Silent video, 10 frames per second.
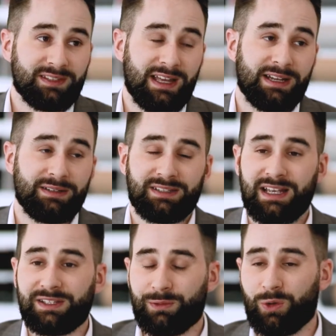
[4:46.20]
then
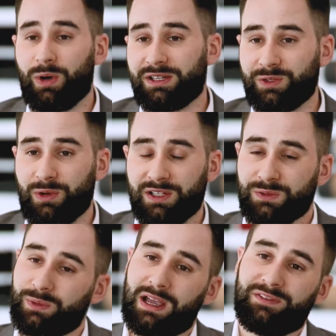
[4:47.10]
sends a request to us where
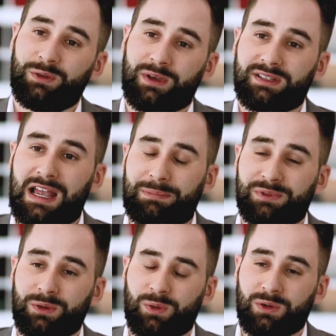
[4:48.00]
we have to accept
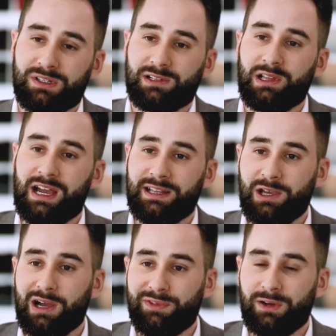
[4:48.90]
or decline the
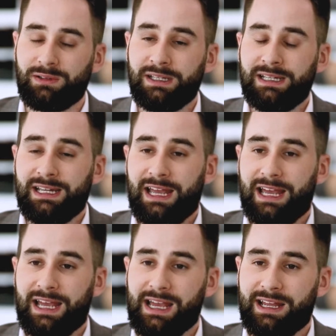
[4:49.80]
offer,
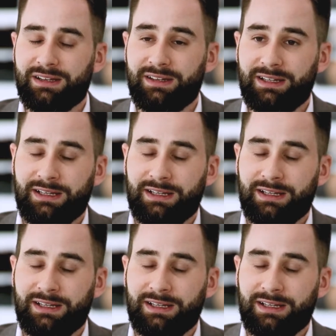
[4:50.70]
and it